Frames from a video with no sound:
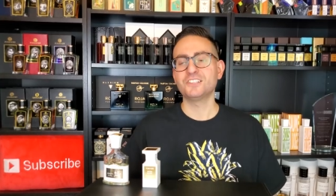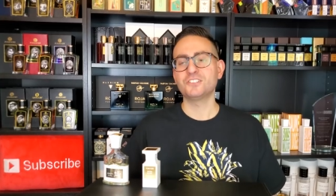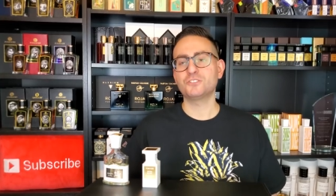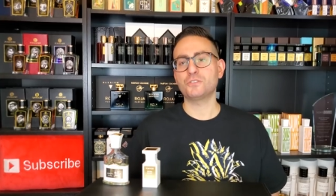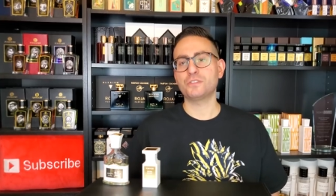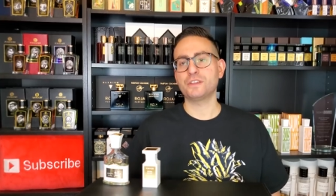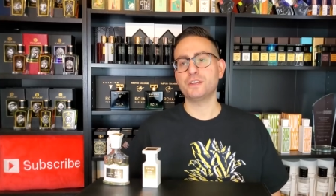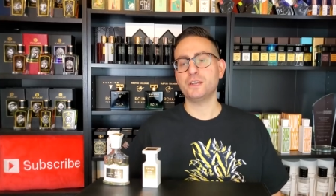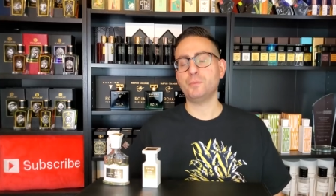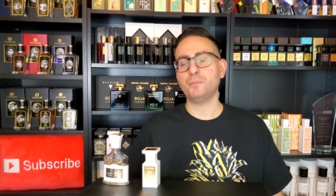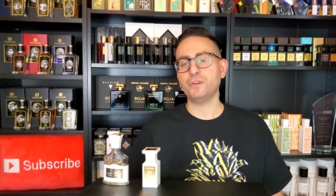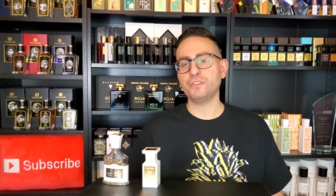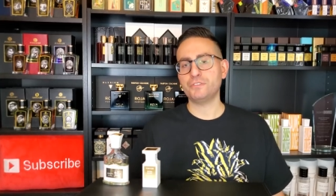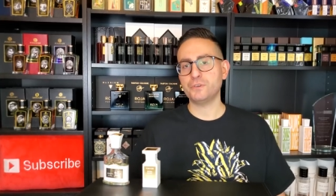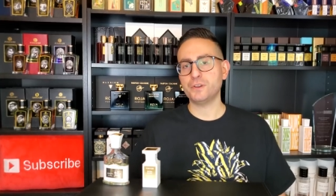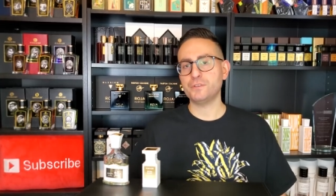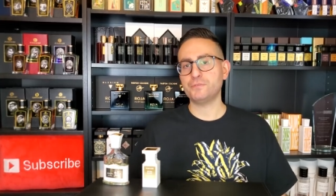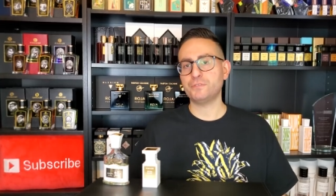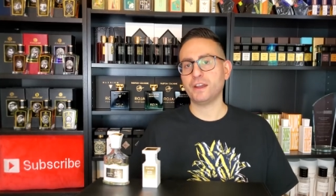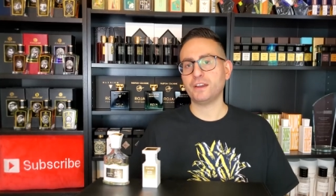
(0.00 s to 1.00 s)
So the number
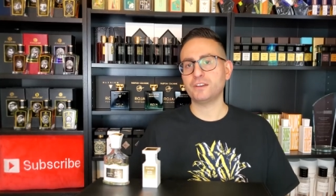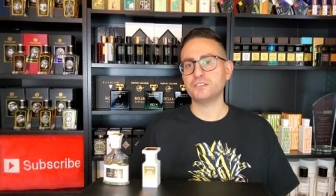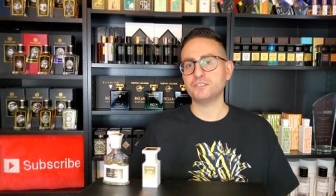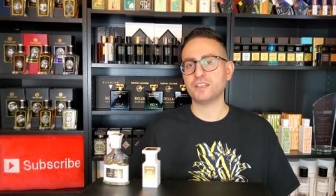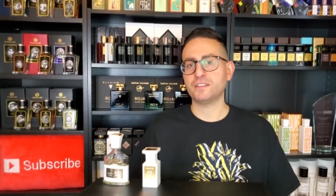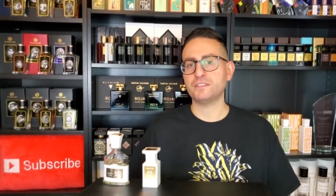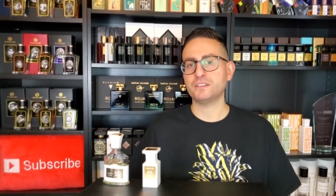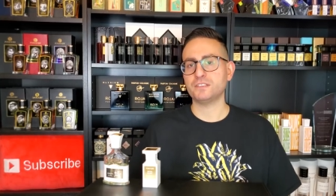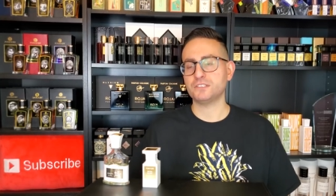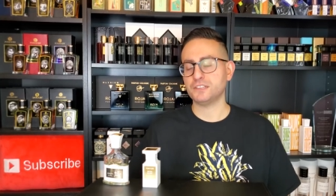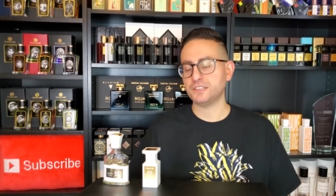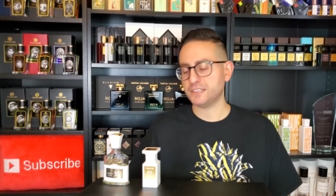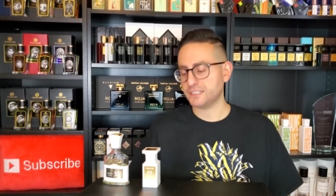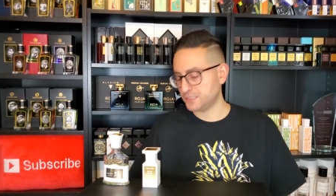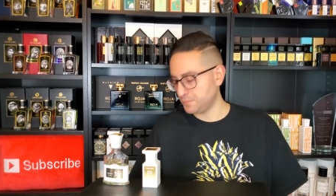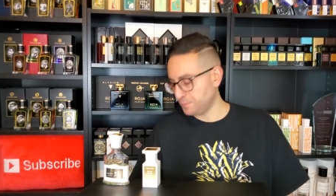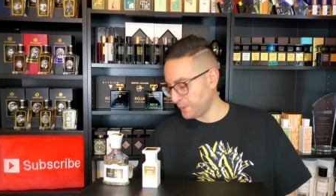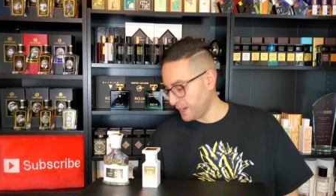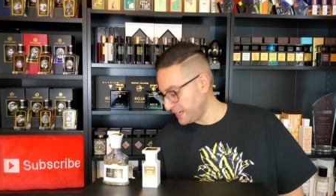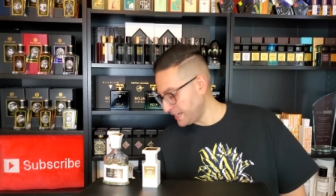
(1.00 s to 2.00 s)
three fragrance on this
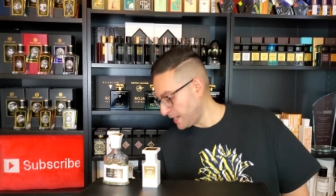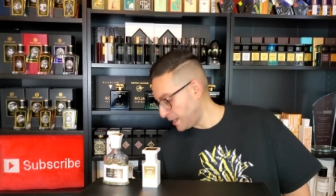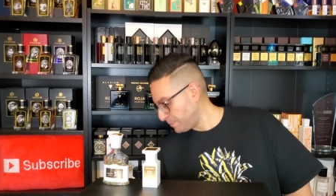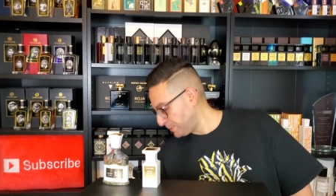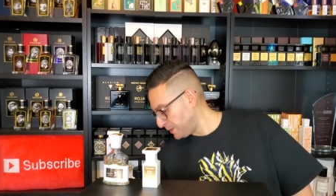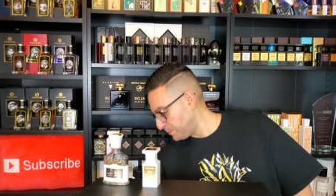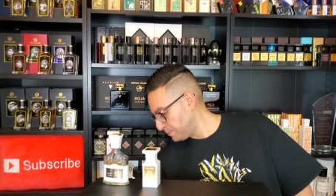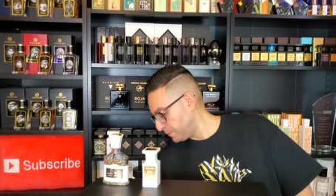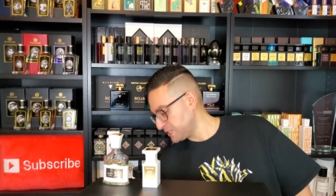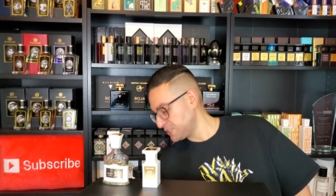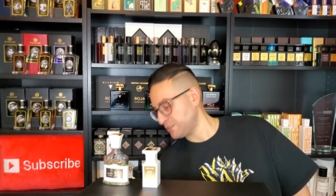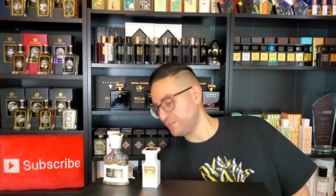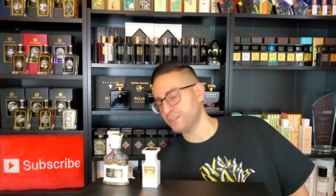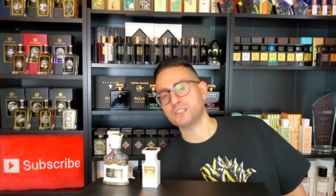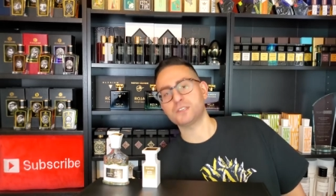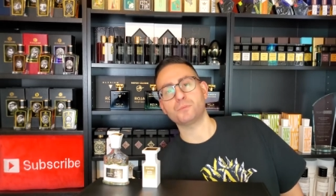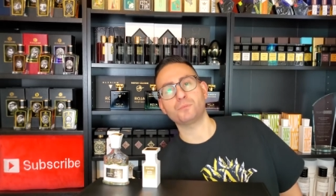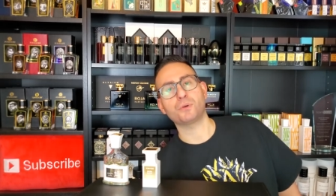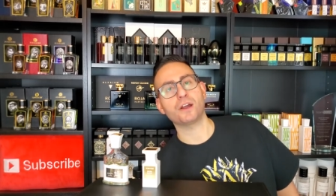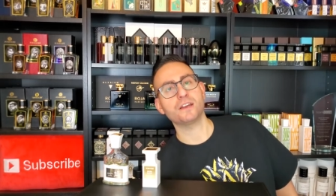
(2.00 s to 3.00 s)
list might not be much of a
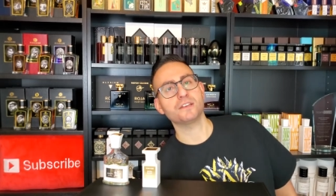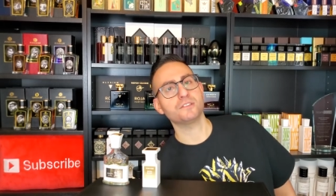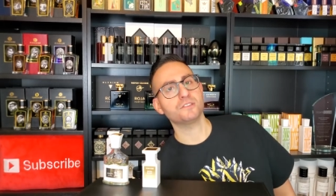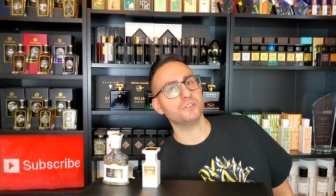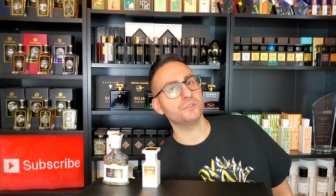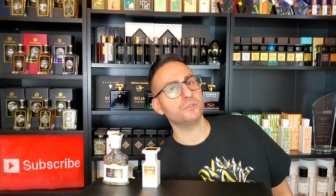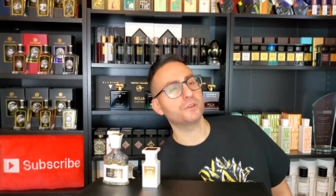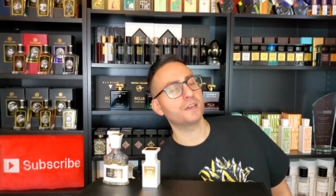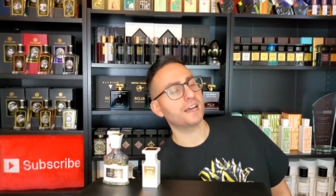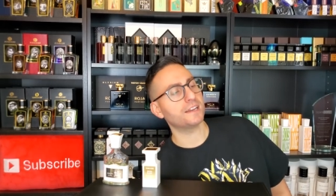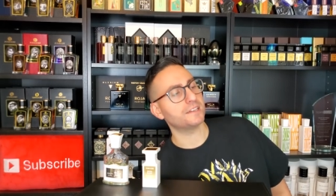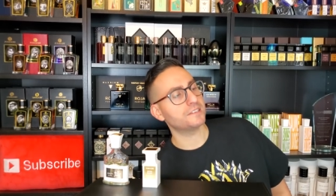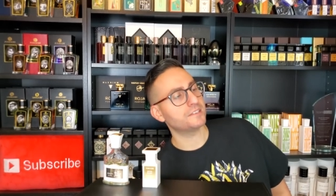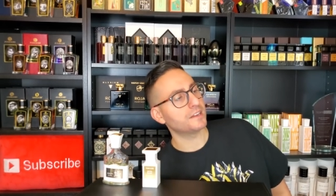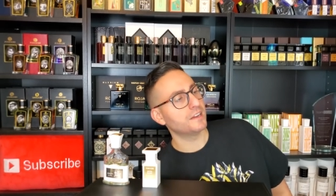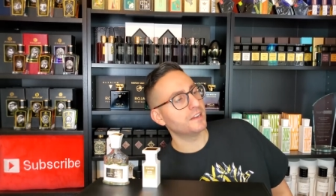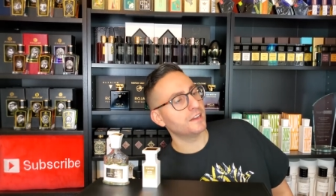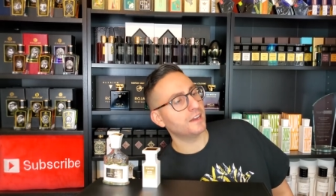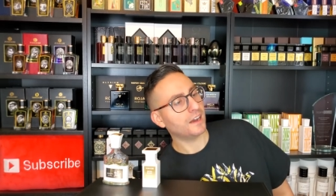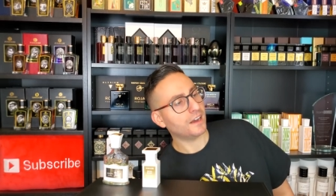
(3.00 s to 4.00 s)
surprise to you
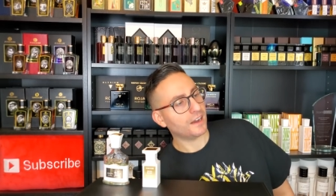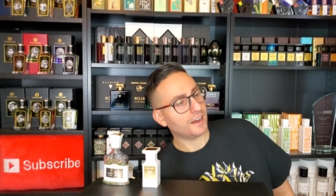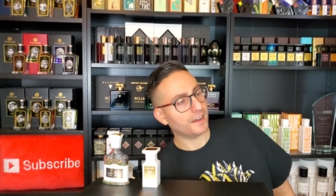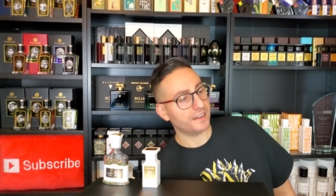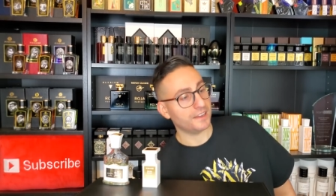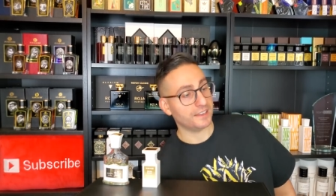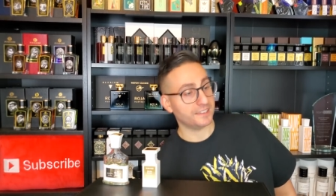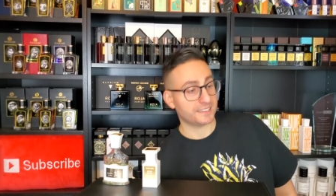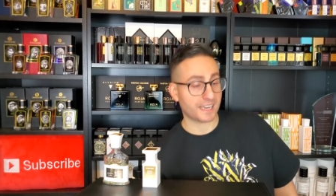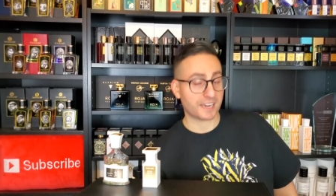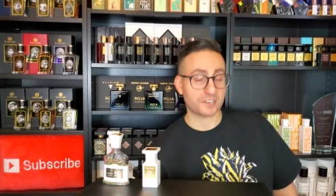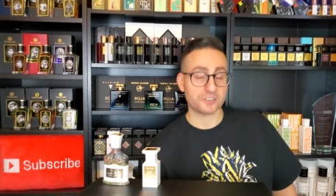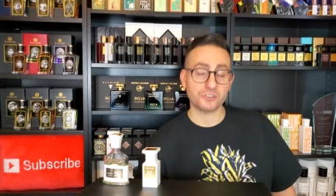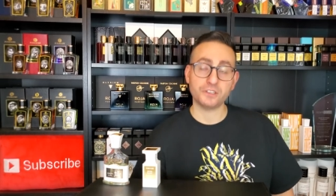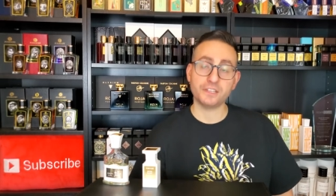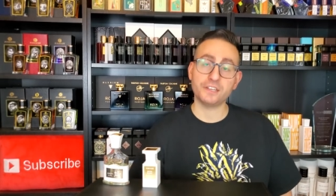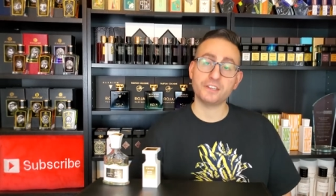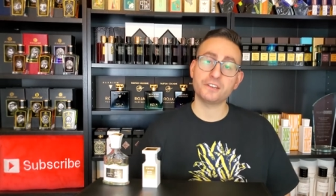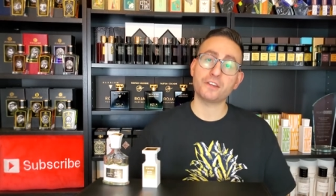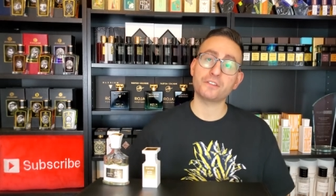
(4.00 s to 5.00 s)
guys. Uh, it's
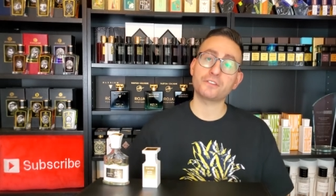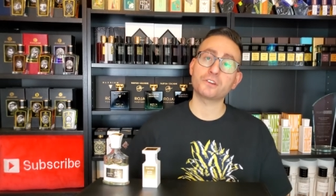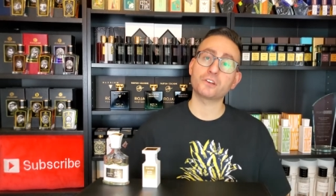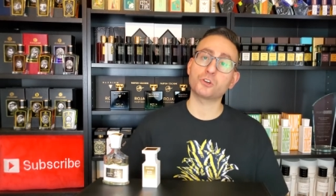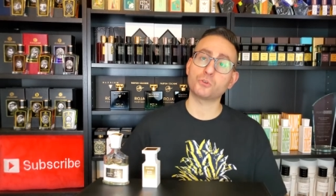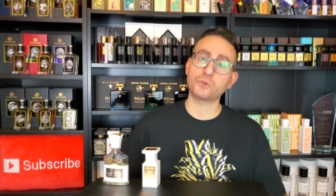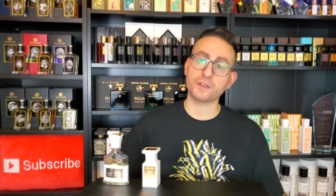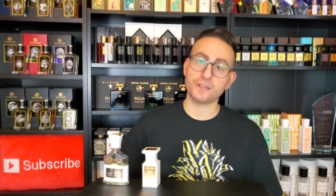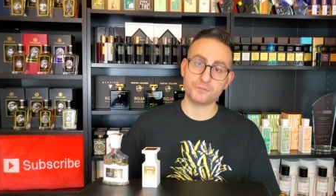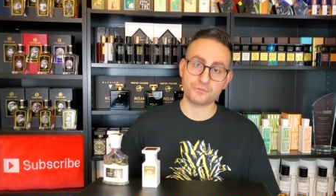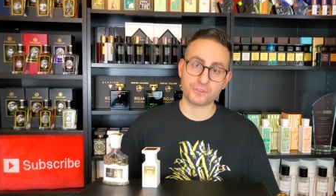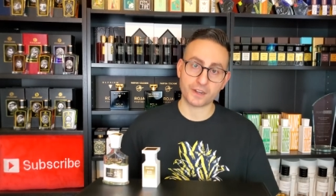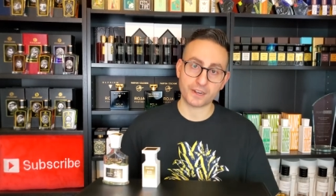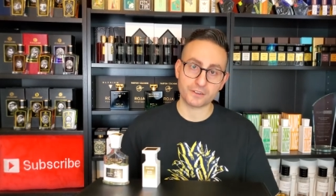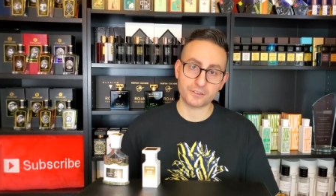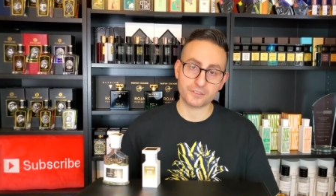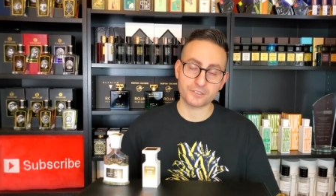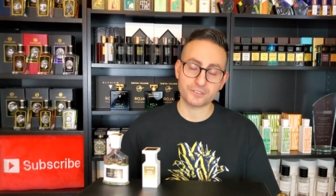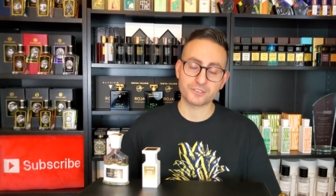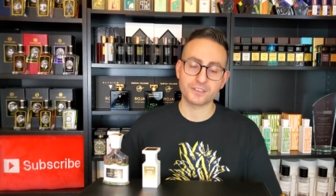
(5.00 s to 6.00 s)
actually another Creed
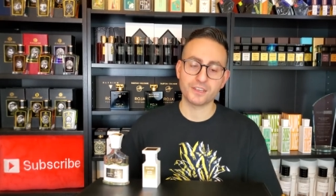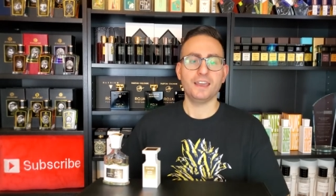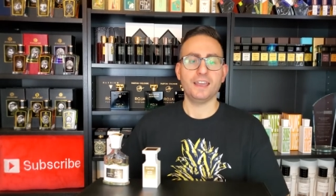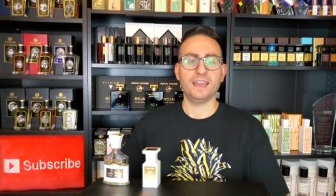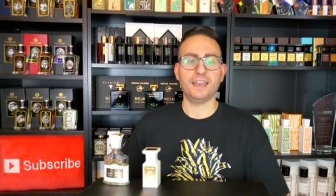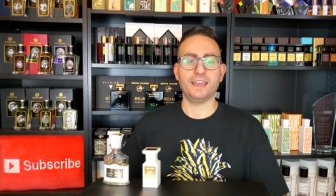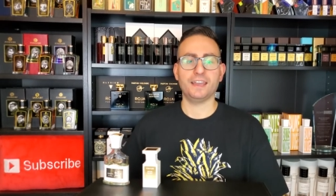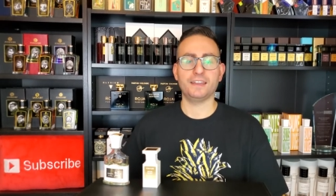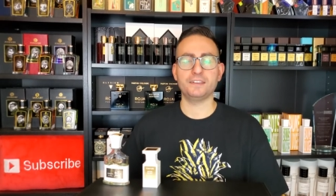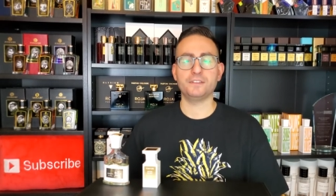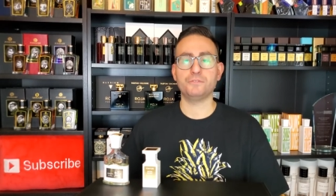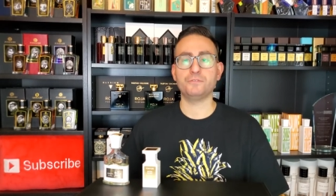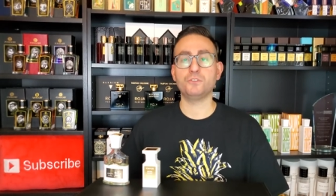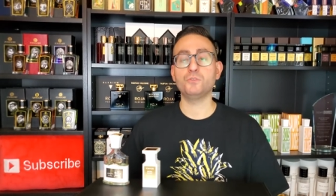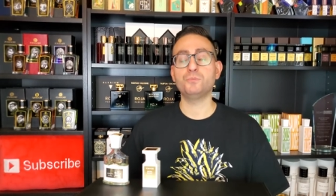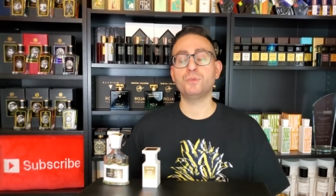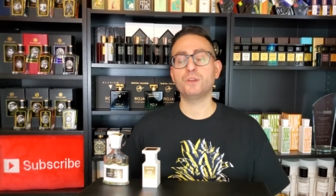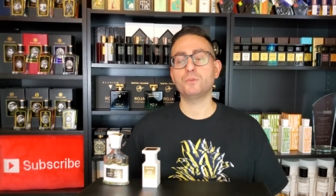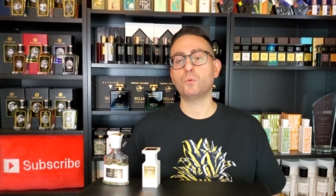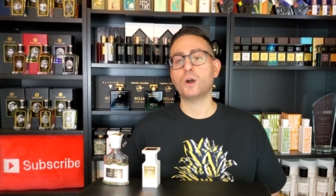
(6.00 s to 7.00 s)
fragrance, and if
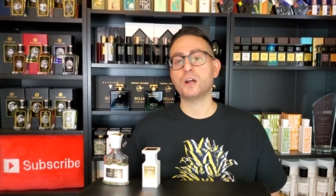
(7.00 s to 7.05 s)
you've been